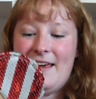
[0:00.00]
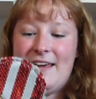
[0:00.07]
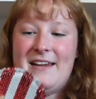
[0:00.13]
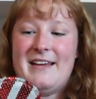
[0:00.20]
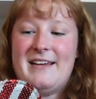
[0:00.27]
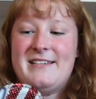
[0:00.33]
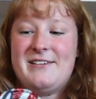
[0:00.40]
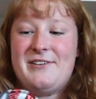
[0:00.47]
It
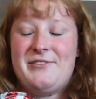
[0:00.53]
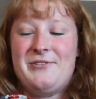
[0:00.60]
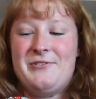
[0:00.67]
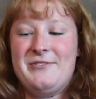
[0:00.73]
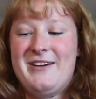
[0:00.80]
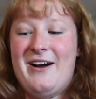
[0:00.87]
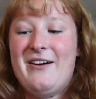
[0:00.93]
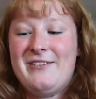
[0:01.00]
is a
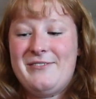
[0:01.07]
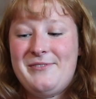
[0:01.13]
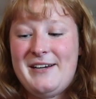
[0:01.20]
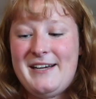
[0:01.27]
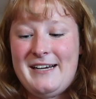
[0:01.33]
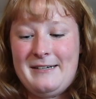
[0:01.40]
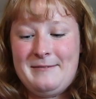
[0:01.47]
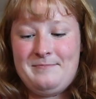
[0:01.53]
gold
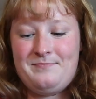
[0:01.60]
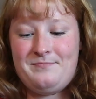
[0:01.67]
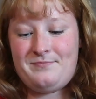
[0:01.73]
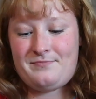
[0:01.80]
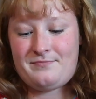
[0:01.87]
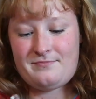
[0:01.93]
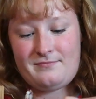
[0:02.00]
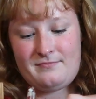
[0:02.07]
hardware
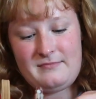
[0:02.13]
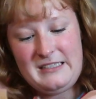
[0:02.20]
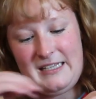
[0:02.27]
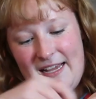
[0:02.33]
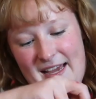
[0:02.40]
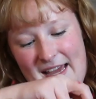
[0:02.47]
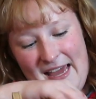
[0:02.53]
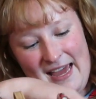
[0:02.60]

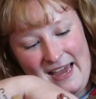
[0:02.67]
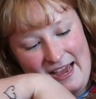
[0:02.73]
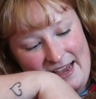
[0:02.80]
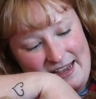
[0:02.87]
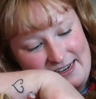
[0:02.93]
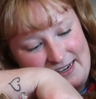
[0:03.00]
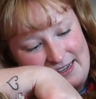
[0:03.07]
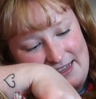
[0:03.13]

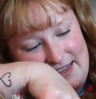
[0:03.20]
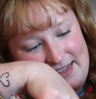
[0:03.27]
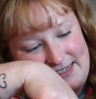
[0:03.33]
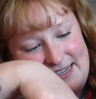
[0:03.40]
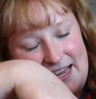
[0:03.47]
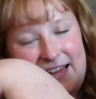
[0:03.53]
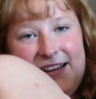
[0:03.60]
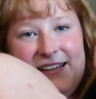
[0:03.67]
and the
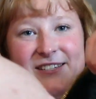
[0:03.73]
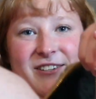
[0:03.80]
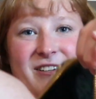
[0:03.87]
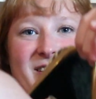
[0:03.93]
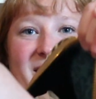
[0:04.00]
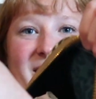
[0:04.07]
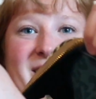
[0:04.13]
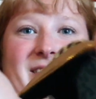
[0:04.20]
inside is
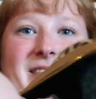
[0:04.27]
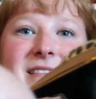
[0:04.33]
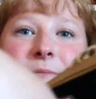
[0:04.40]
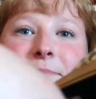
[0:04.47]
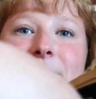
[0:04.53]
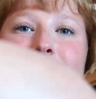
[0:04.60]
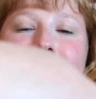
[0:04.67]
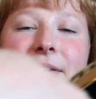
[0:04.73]
this
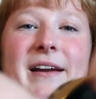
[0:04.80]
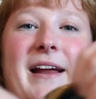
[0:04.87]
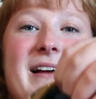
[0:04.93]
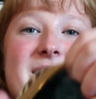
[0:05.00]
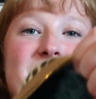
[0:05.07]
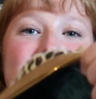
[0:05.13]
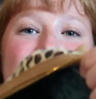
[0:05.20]
leopard print as